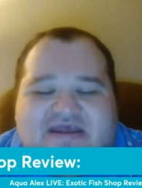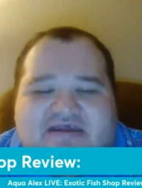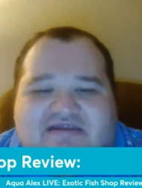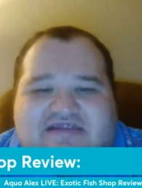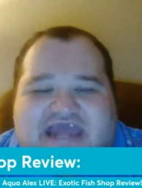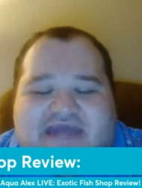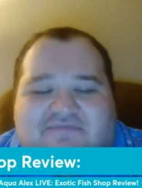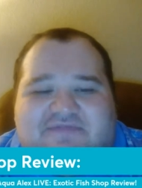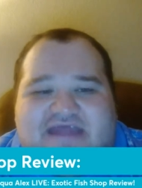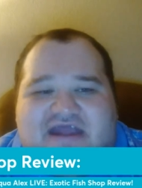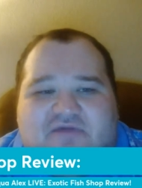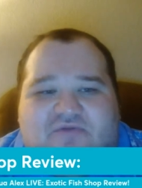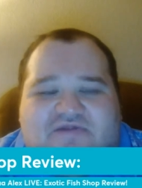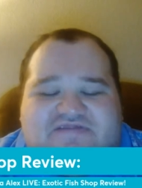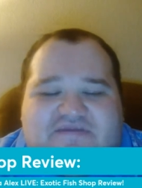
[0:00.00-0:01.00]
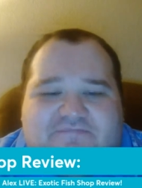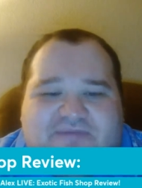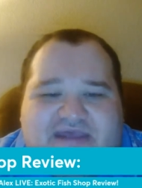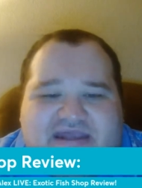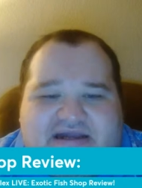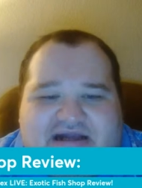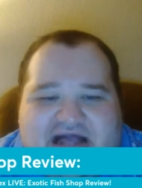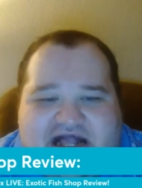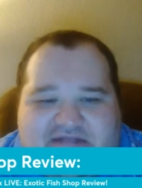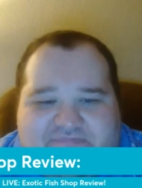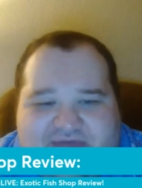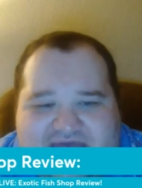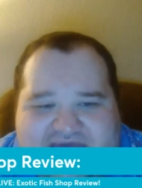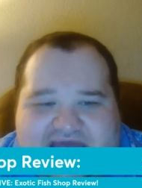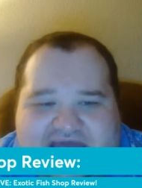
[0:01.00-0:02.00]
Same thing with the peacock
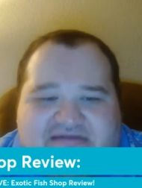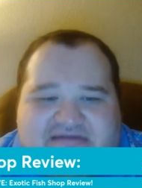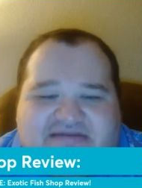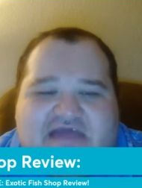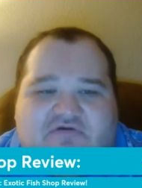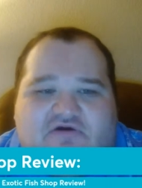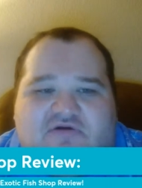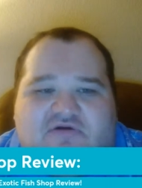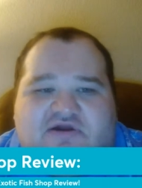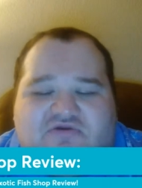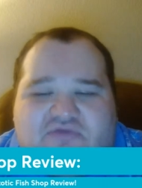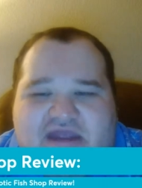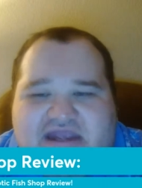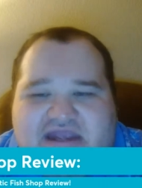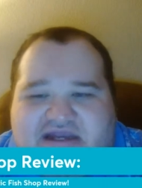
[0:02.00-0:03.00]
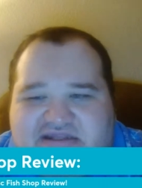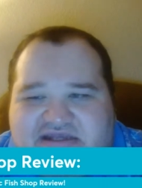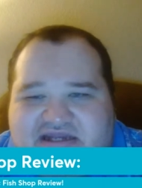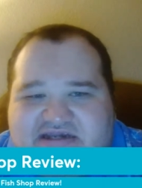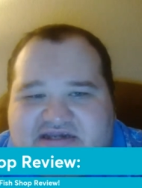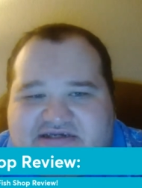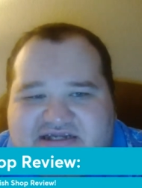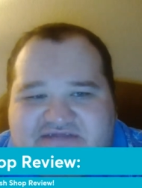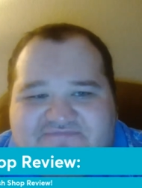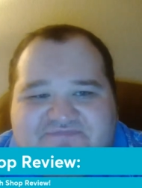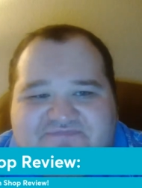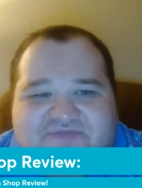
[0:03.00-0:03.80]
bass. They were in great condition,